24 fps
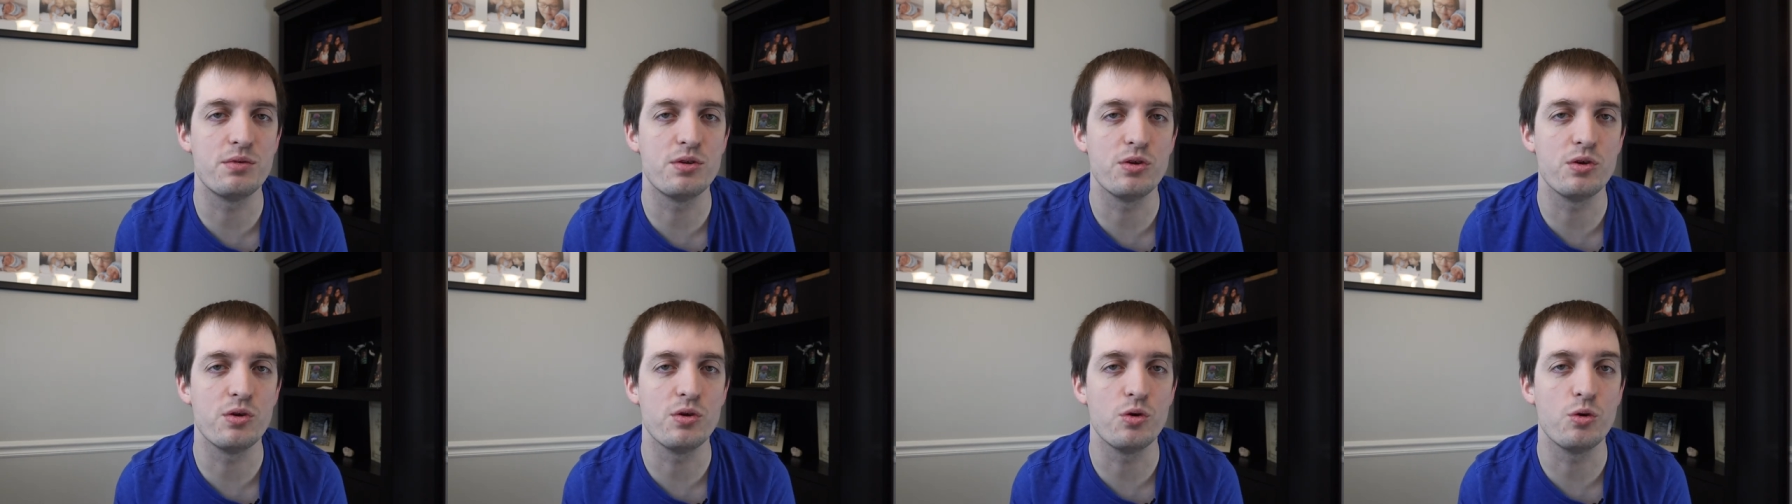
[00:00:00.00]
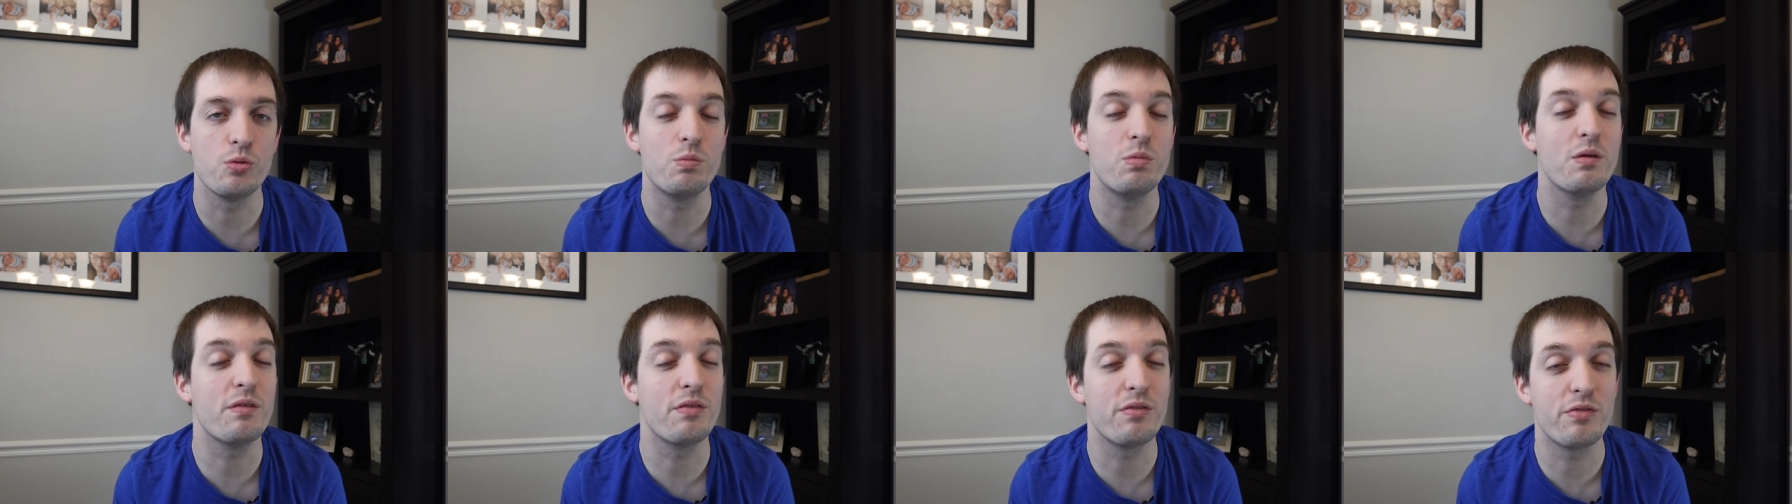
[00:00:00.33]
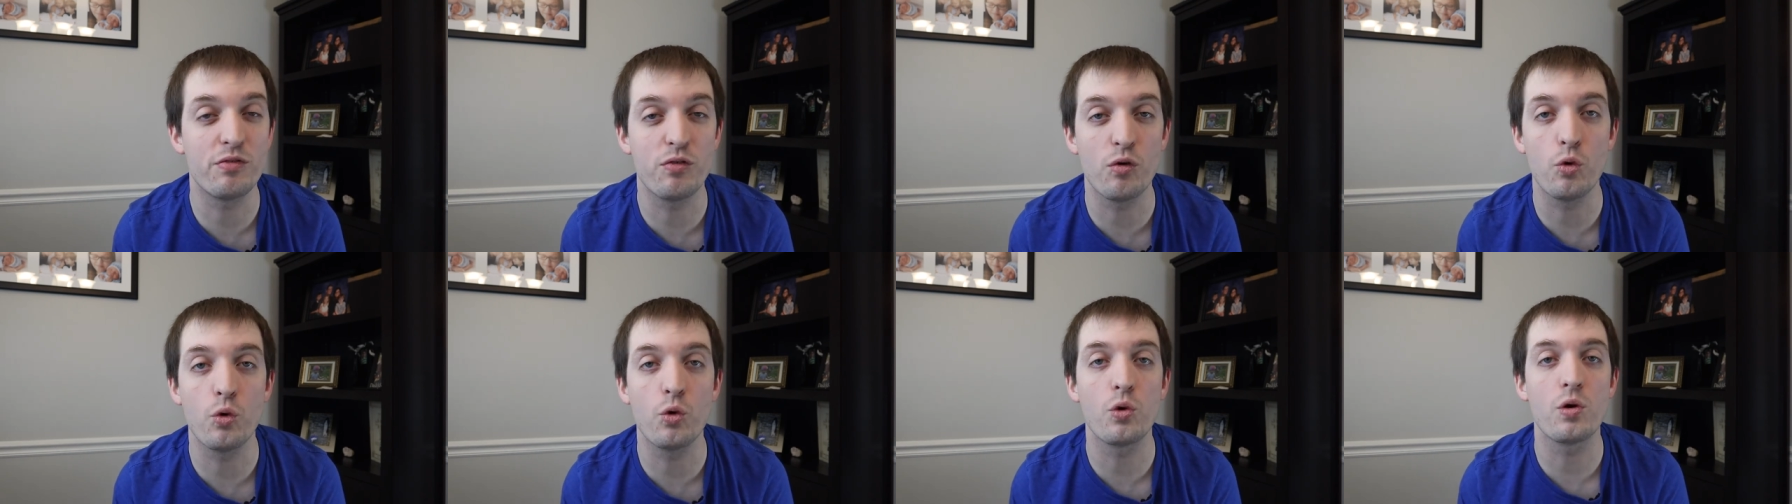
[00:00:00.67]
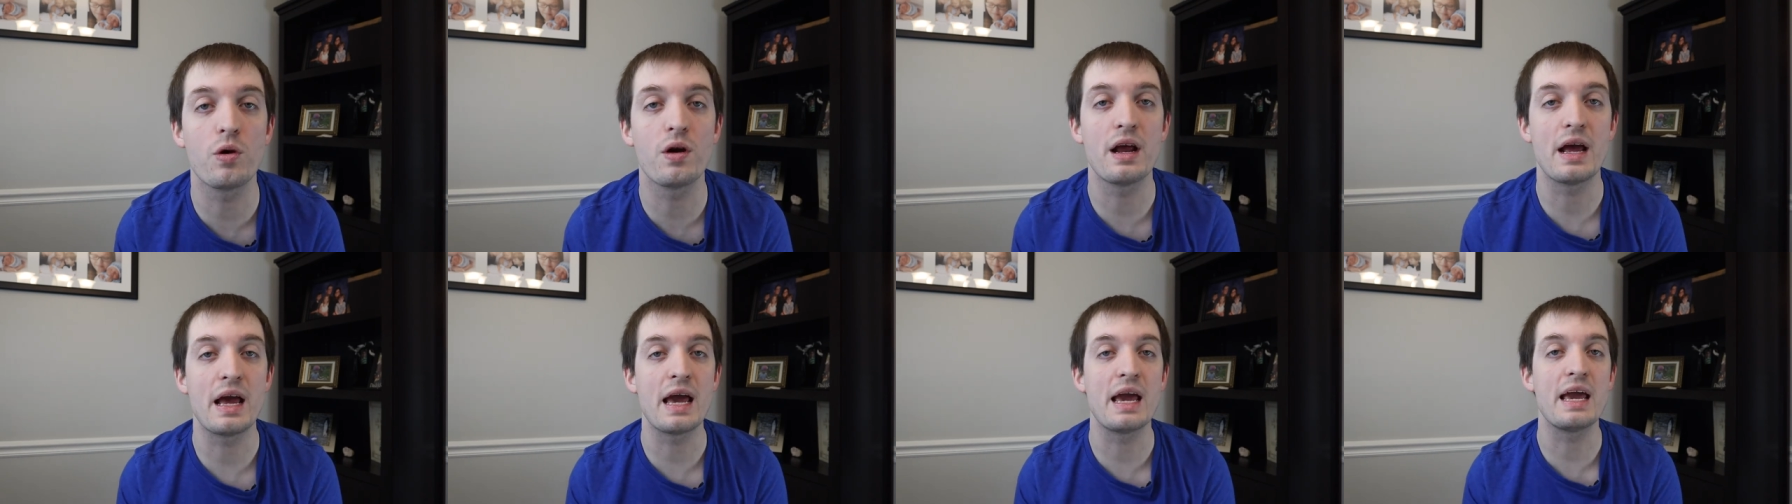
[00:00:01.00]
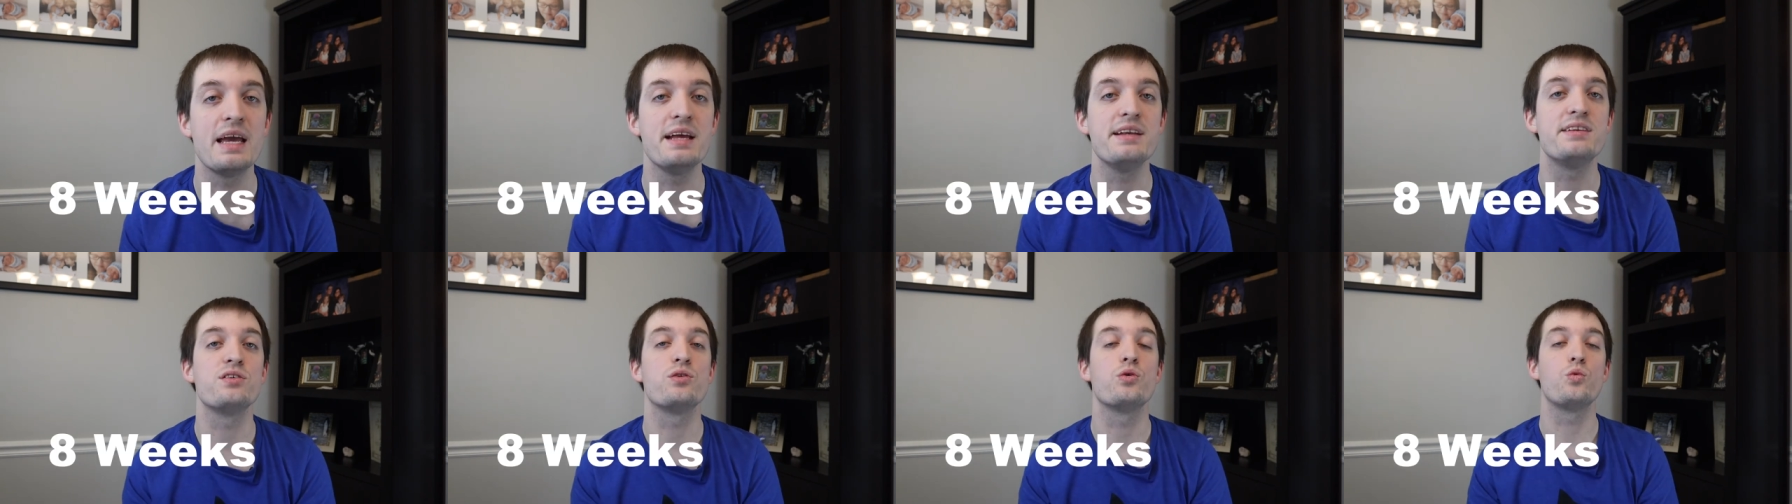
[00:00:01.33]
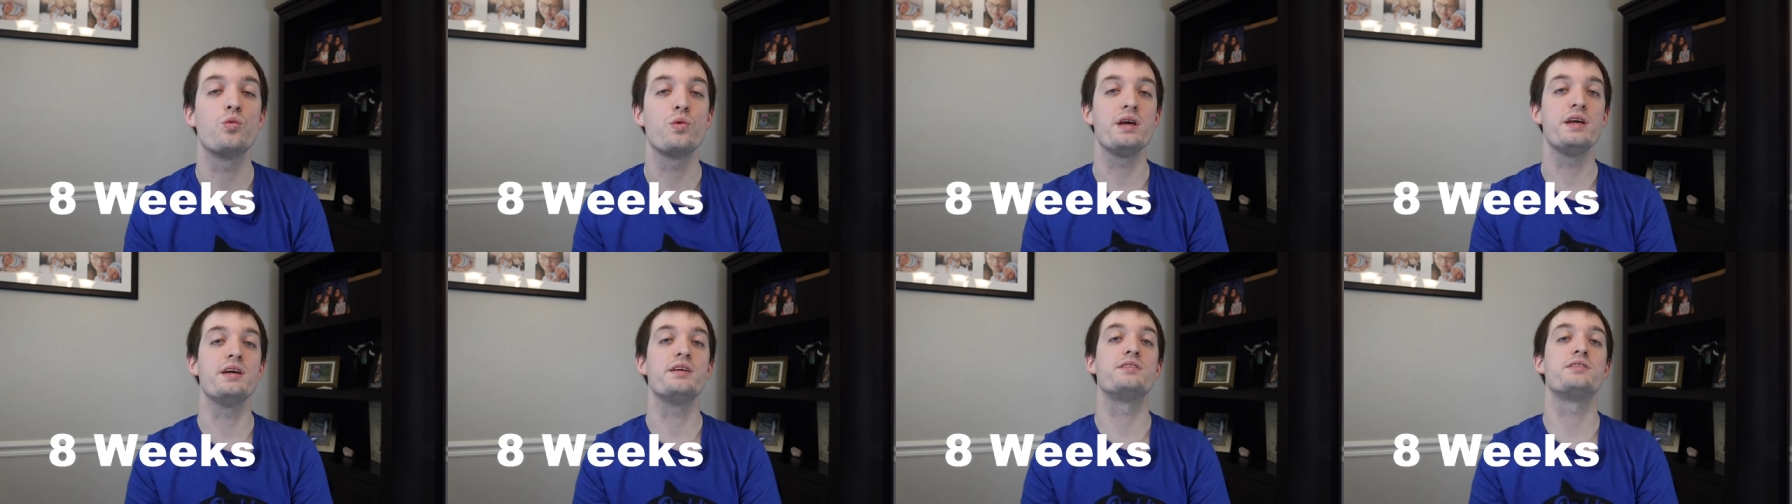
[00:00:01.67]
to you before eight
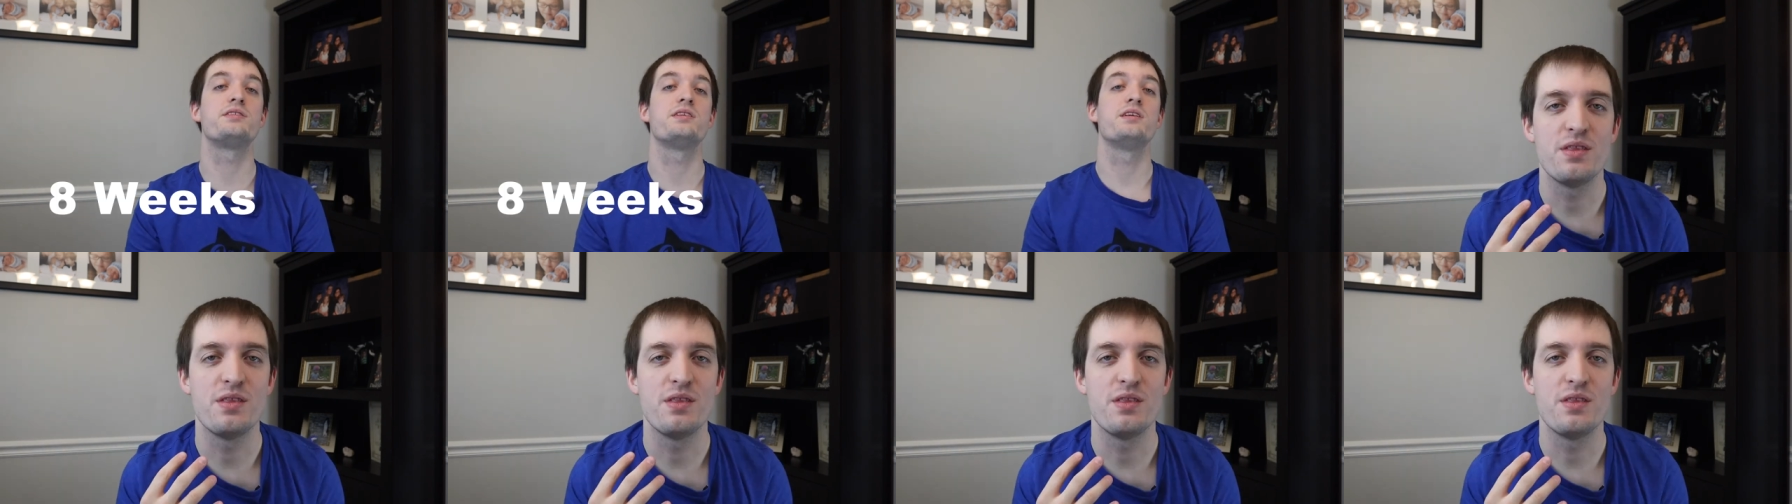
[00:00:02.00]
weeks.